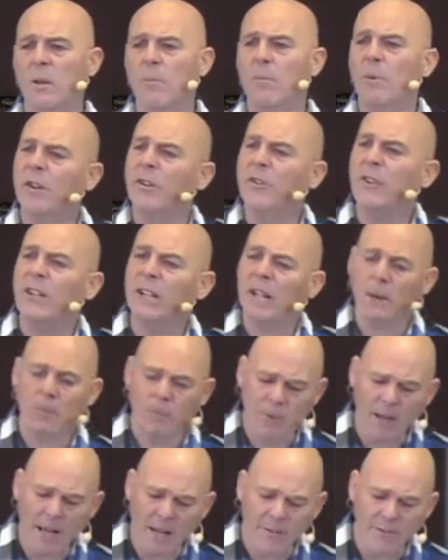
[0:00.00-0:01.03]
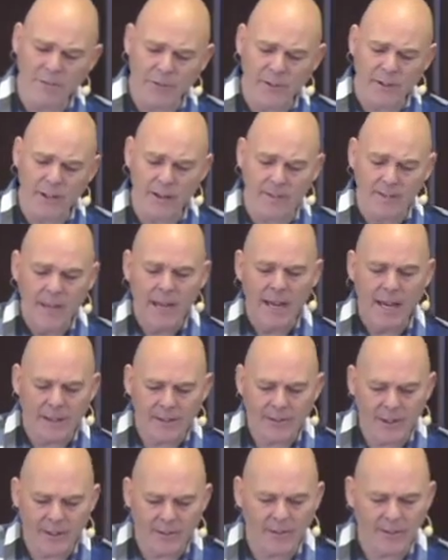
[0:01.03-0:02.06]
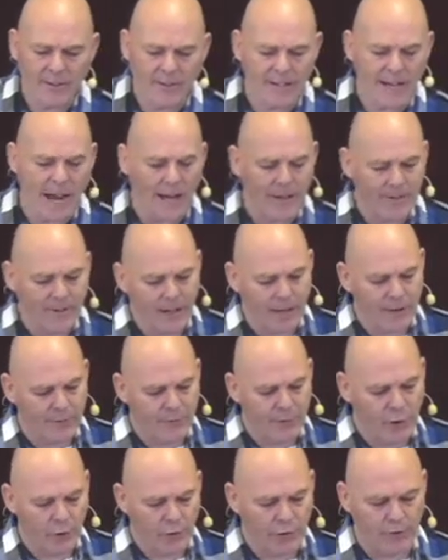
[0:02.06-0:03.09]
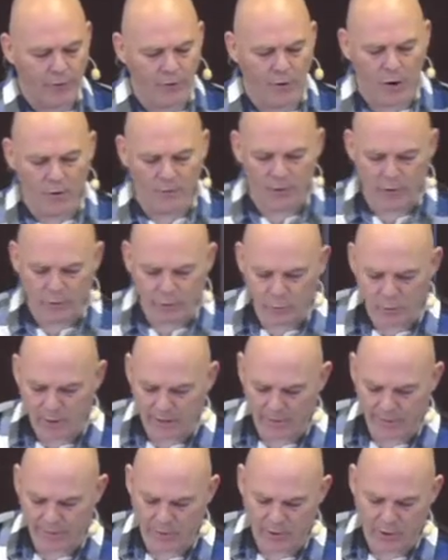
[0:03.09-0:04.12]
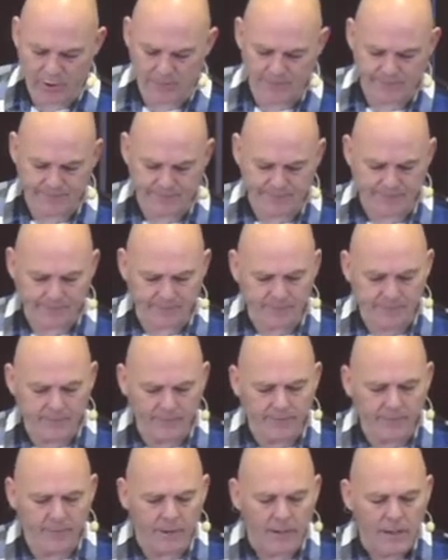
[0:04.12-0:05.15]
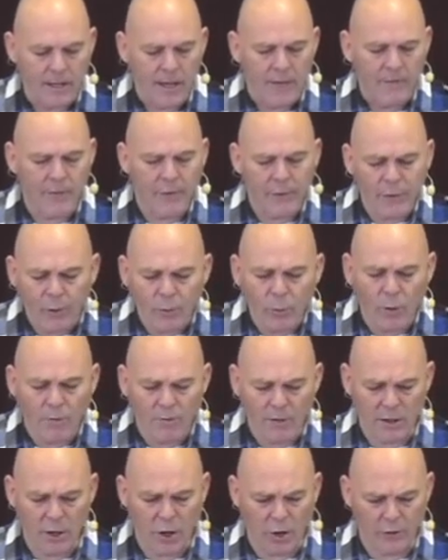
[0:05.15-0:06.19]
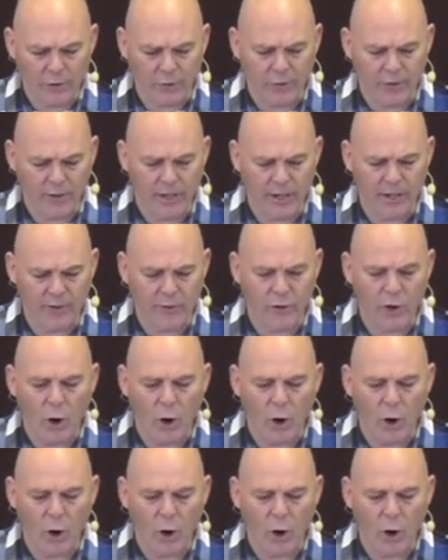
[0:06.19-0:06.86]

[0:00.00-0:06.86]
But he still had a plan for you. It says this in Isaiah 44, verse 24. This is what the Lord says.